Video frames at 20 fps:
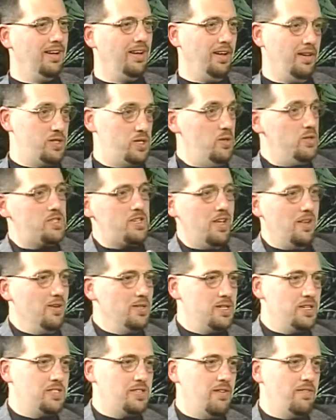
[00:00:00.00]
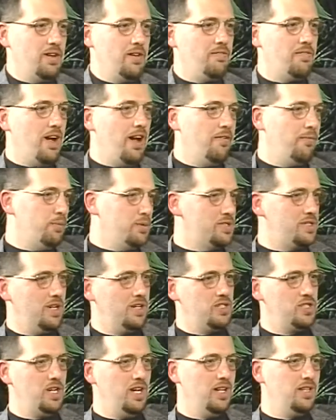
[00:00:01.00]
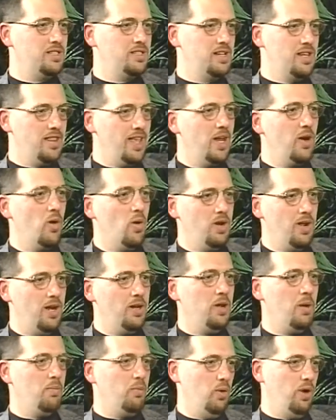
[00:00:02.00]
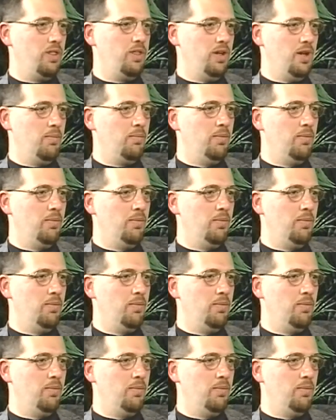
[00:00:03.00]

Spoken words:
As you say, there's a 75% chance they don't end up with him.